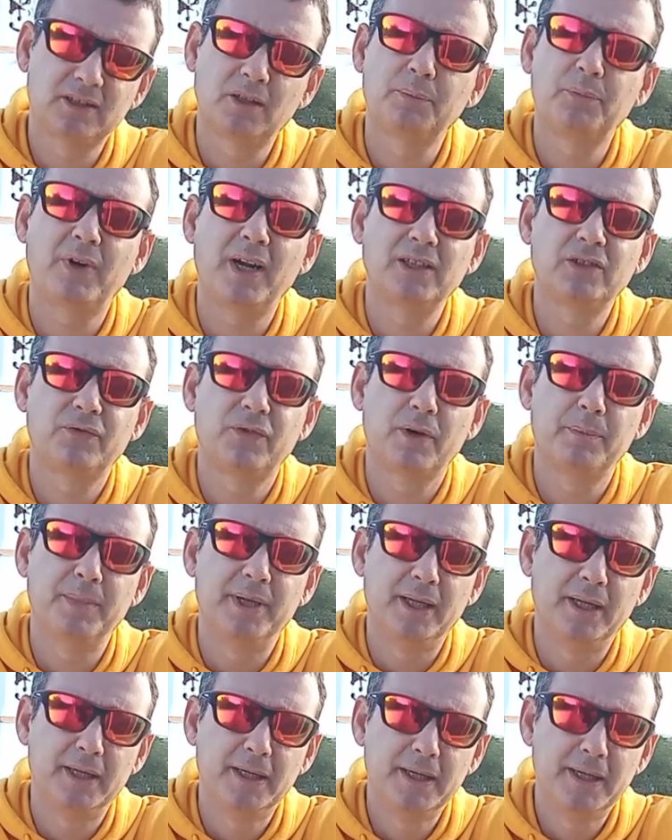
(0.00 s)
a surprise for
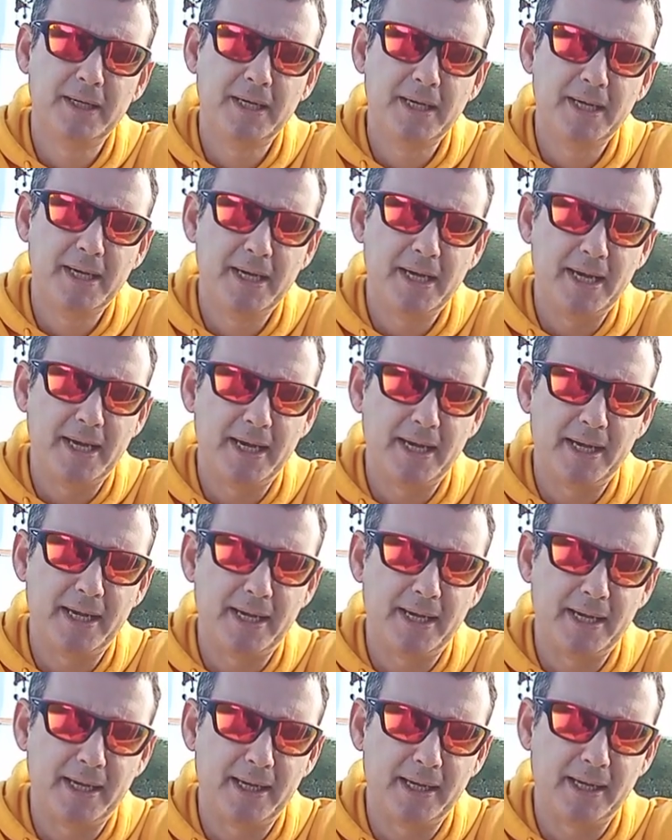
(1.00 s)
me.
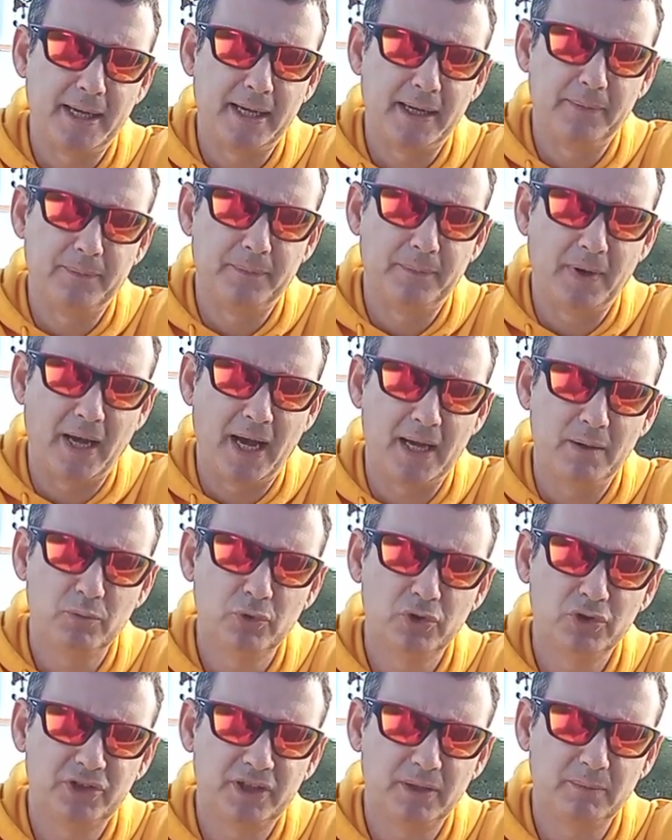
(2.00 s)
Um, I'm
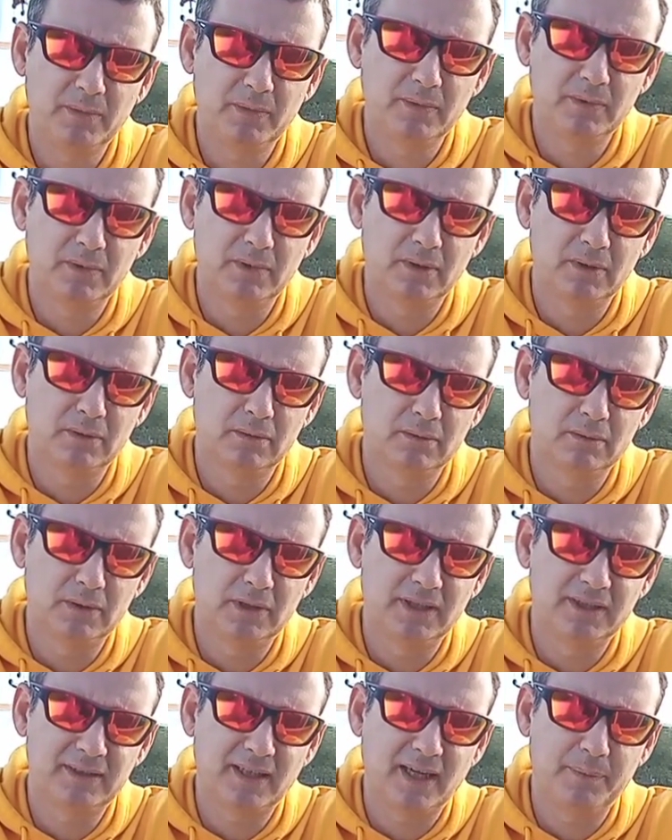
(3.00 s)
using
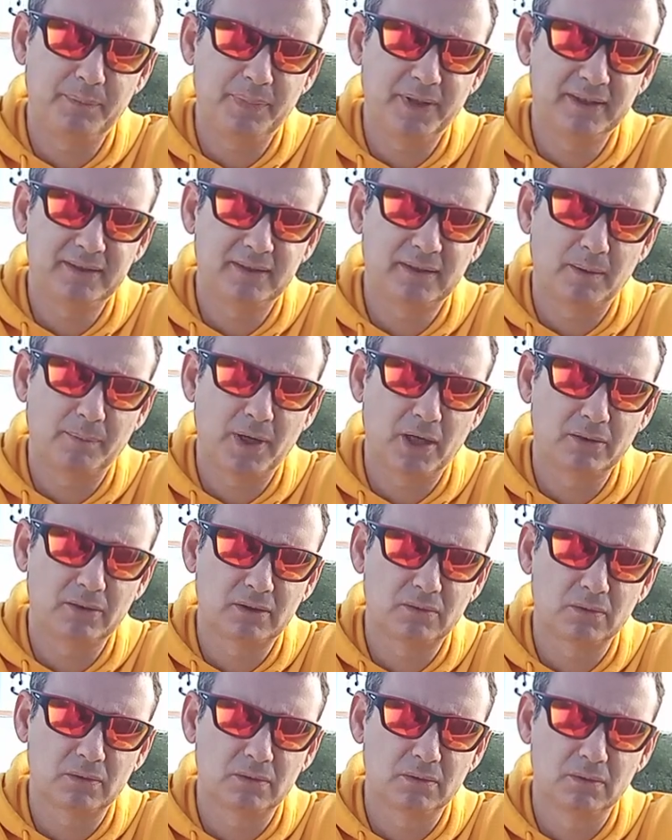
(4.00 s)
this eyepiece about
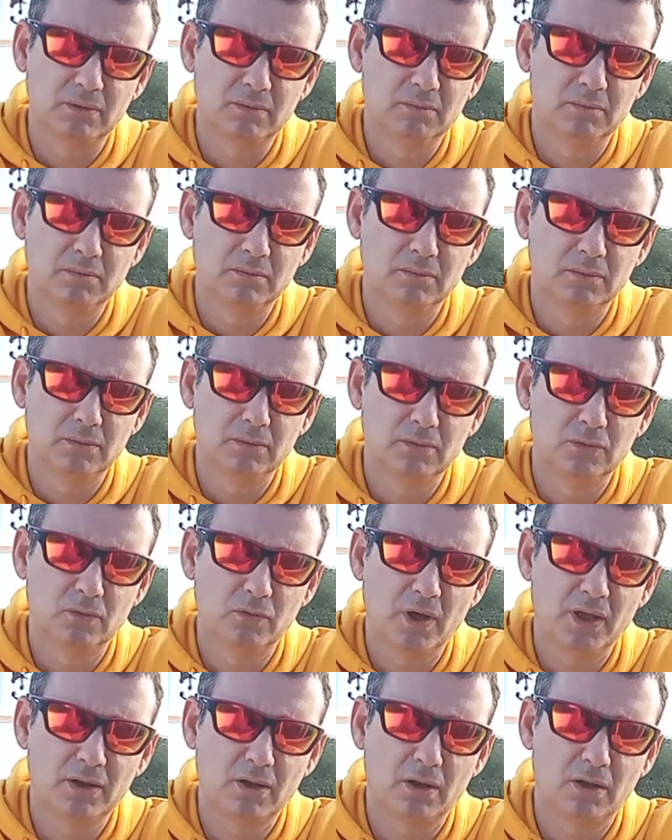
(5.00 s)
uh,
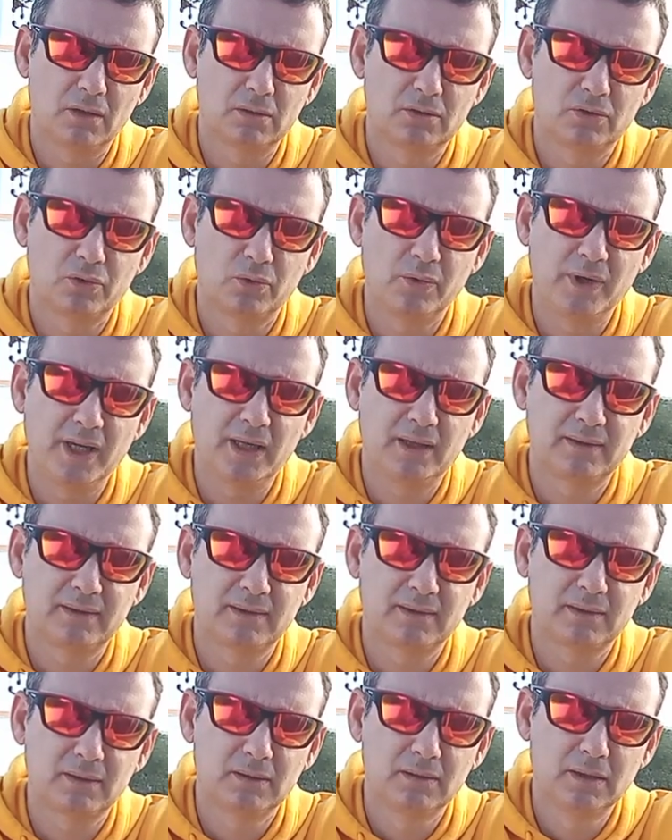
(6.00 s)
one or two weeks,
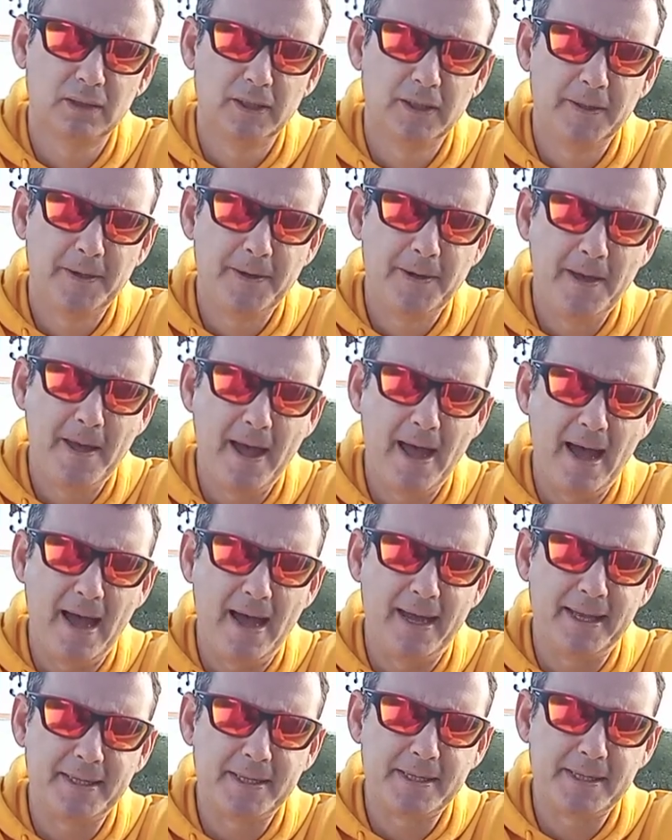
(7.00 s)

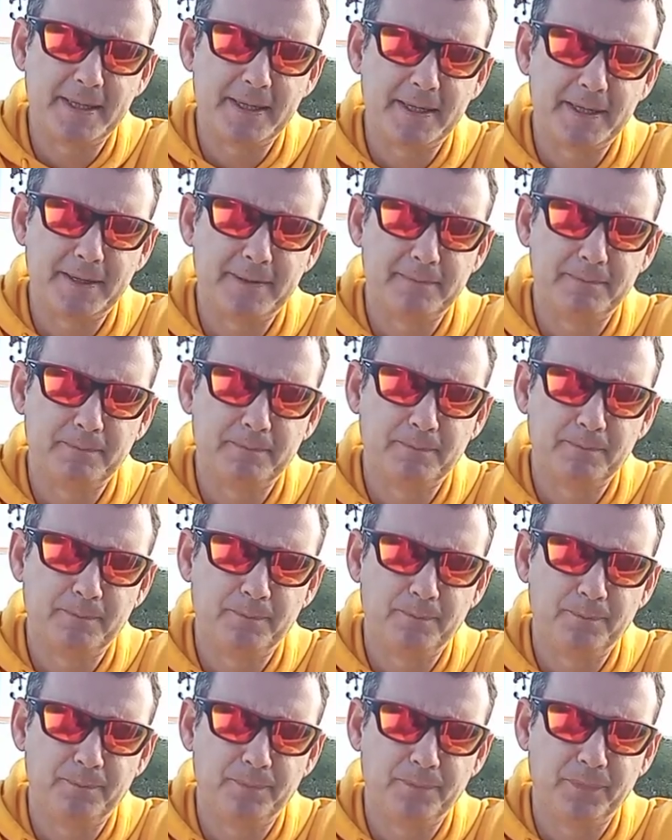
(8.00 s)
and
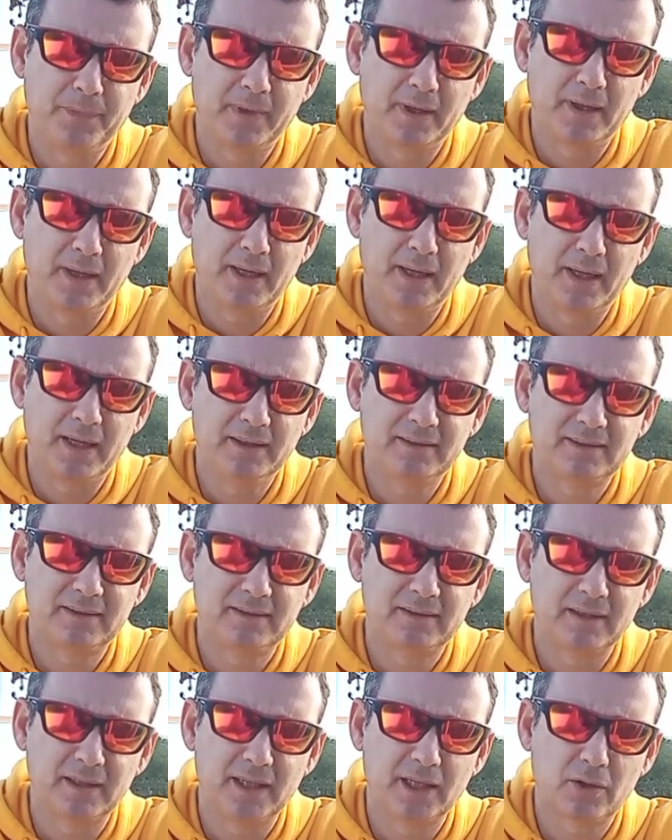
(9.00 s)
um, it's
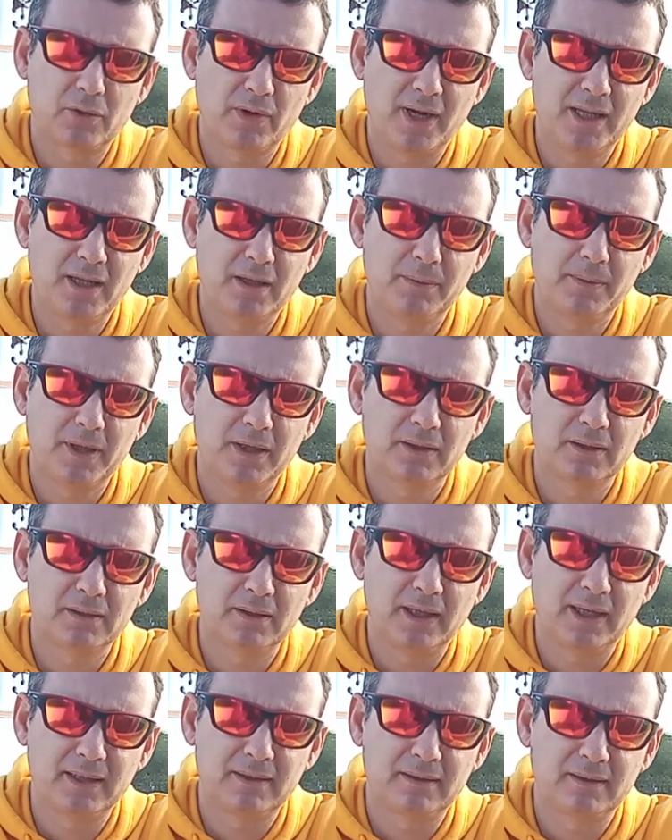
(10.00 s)
incredible
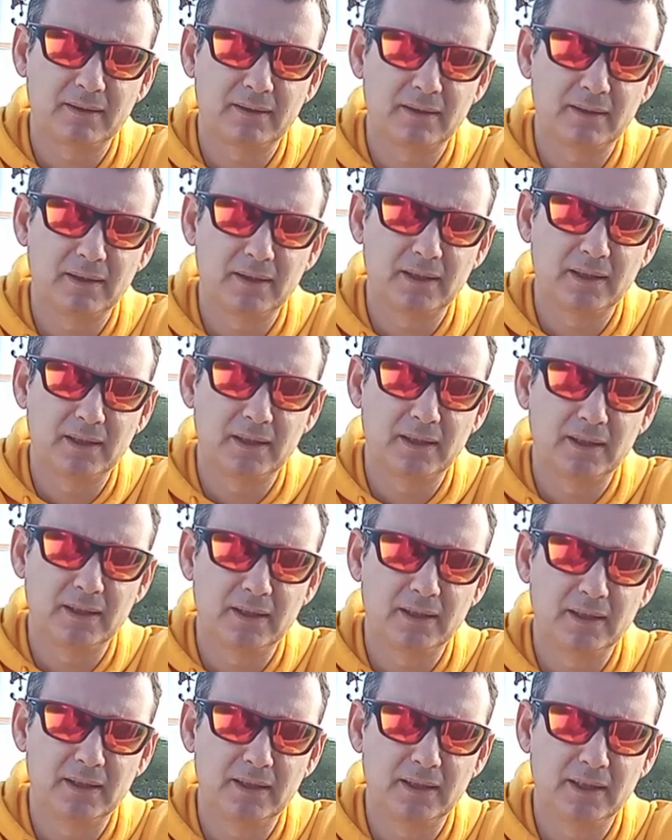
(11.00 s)
that
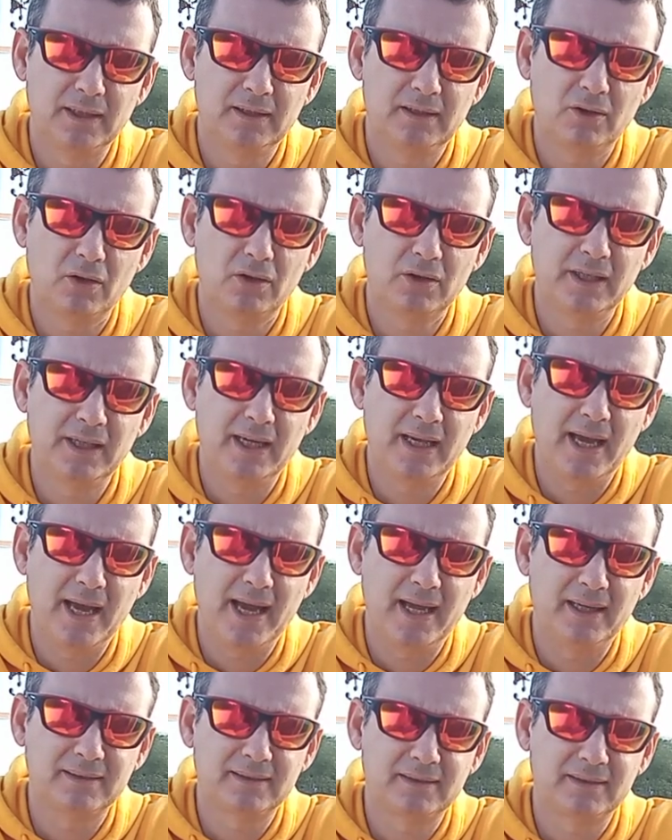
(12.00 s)
it only
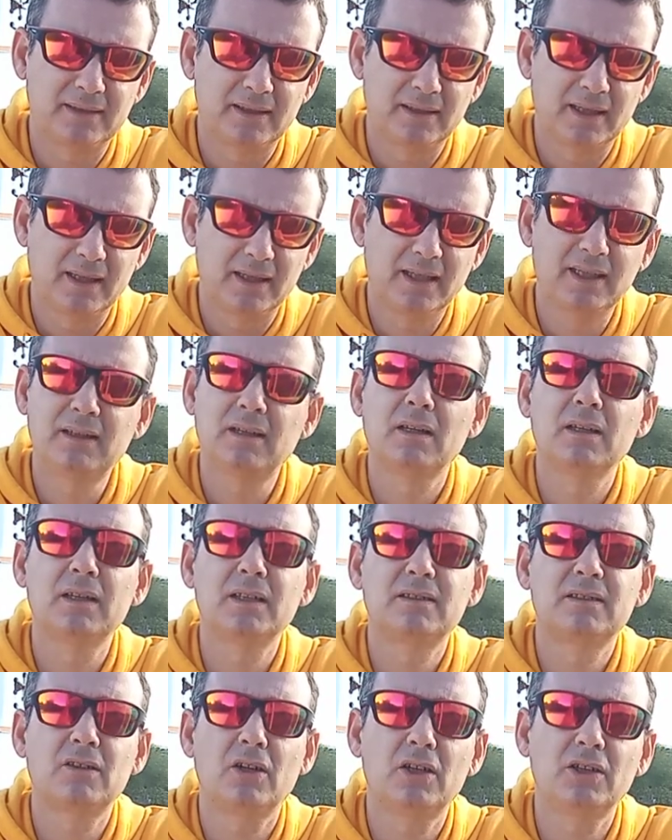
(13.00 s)
has a little
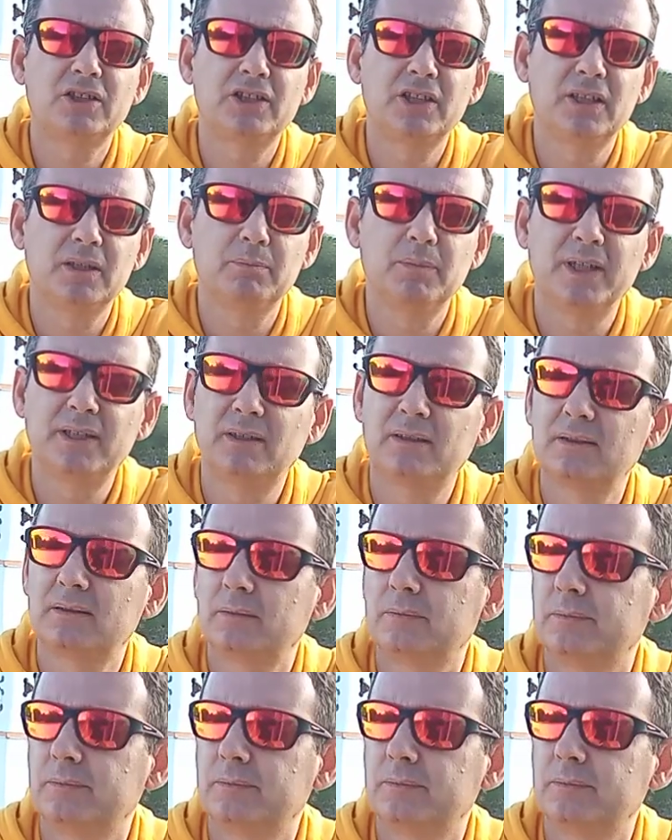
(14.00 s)
distortion, but